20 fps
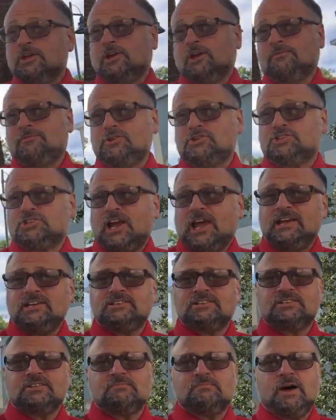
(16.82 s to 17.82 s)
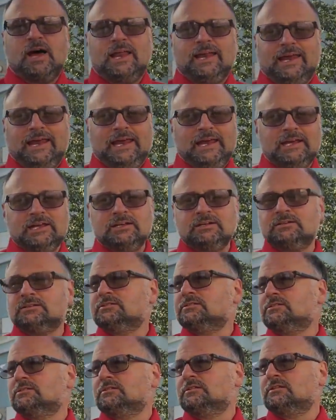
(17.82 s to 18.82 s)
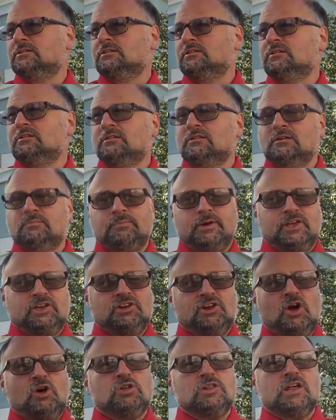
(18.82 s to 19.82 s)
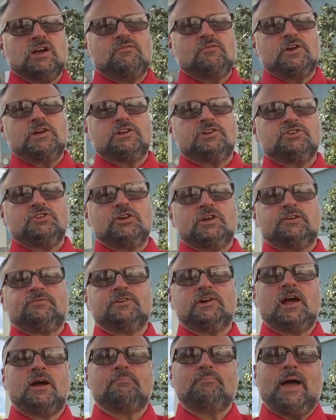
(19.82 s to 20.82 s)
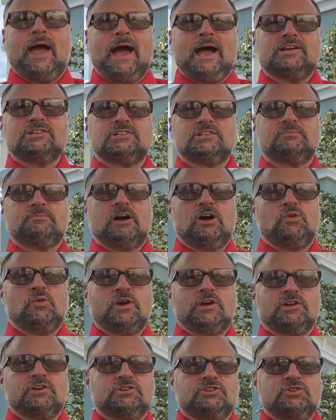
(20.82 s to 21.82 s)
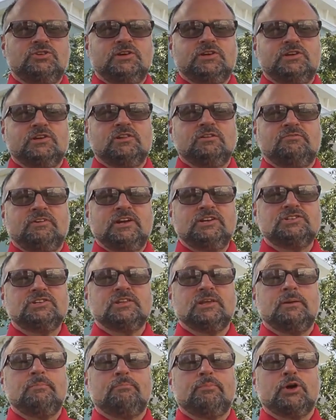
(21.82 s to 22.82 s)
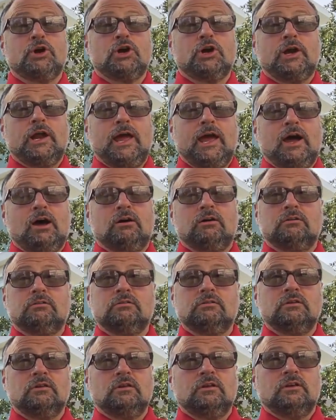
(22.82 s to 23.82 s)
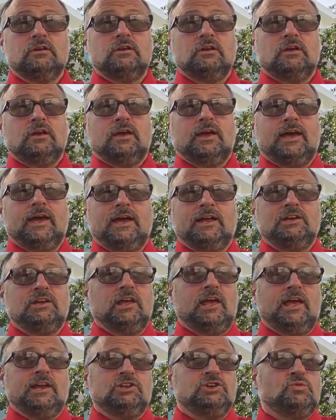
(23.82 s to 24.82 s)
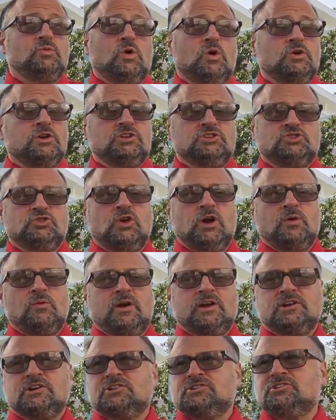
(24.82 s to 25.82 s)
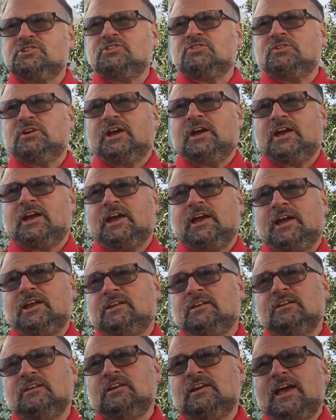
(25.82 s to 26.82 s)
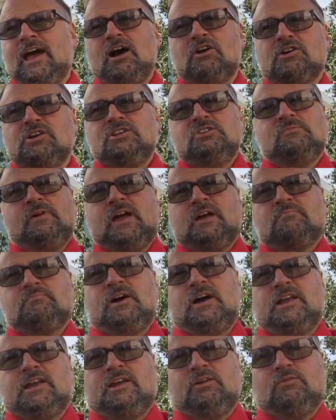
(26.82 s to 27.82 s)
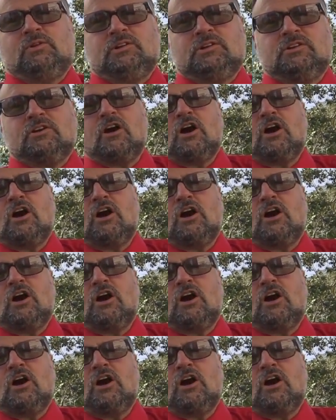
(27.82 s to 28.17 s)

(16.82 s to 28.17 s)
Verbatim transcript: you know, if you chase the money, but you don't love what you're doing, if you're not passionate about what you're doing, you'll eventually burn out and, and you won't enjoy what you're doing. And how can you make money when your